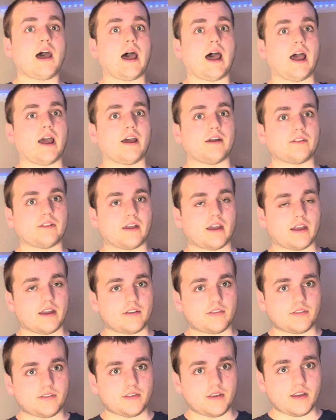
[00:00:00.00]
I
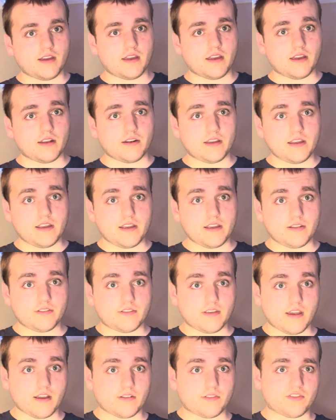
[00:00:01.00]
likes it, and he
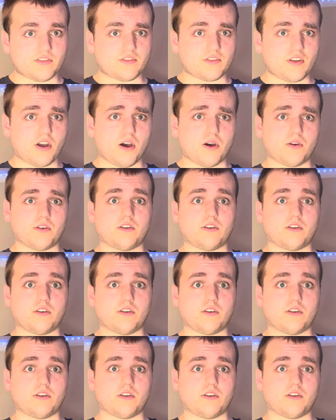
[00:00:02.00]
did so